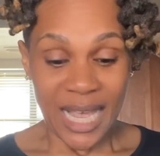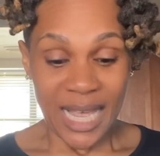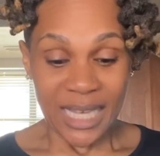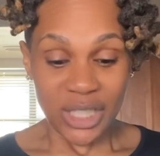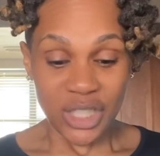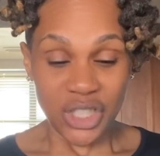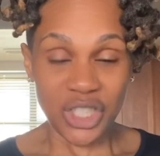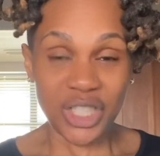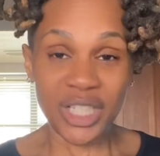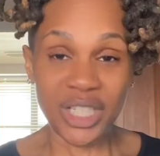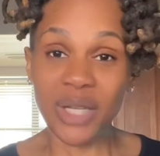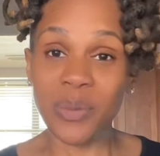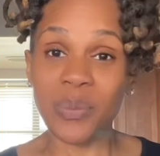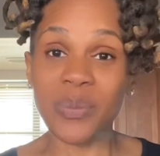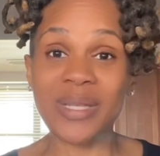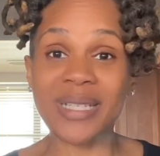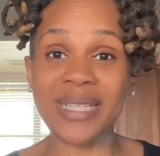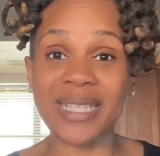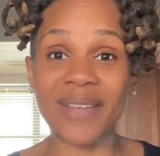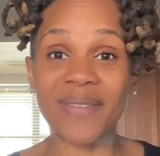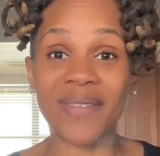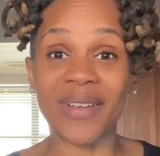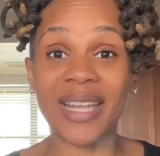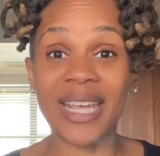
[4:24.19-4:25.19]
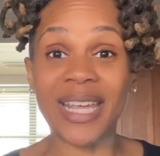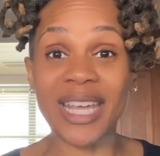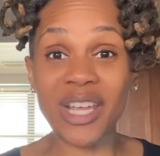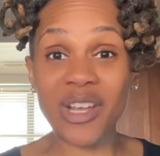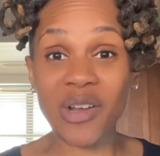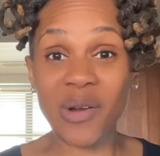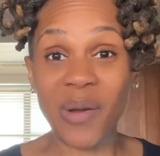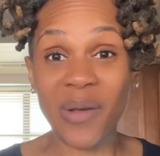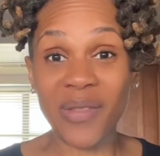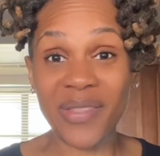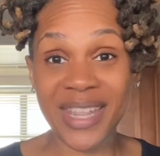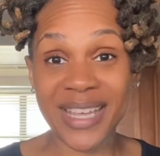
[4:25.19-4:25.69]
She didn't receive it
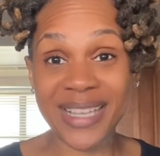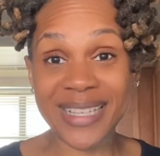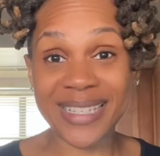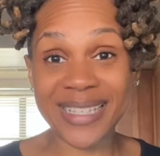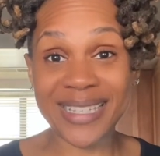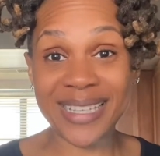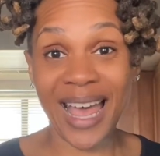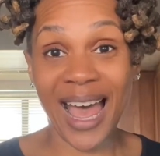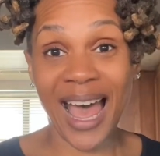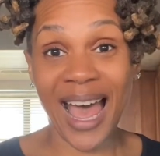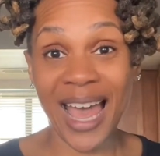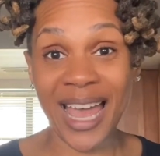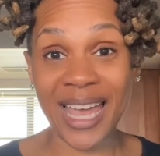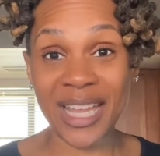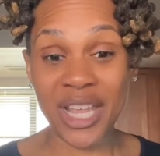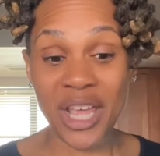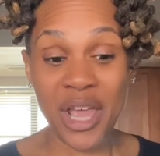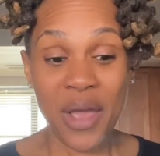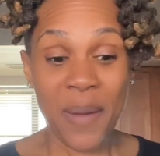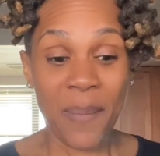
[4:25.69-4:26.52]
here on this side,